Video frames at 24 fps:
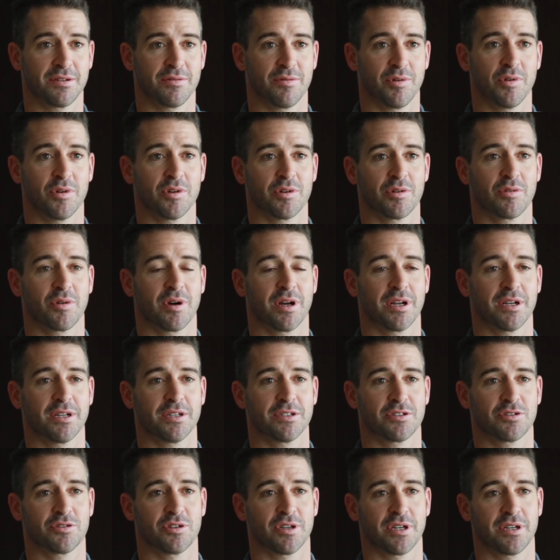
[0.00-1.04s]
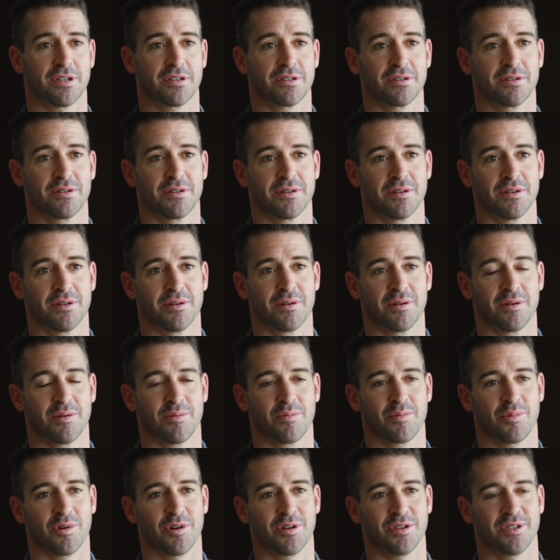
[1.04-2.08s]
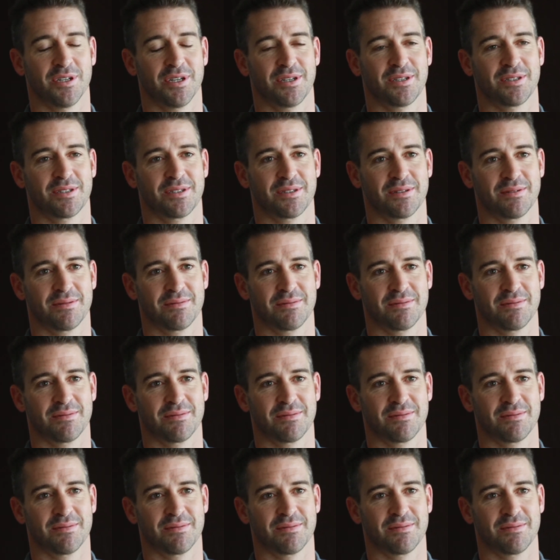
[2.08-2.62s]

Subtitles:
we're on quite a strict project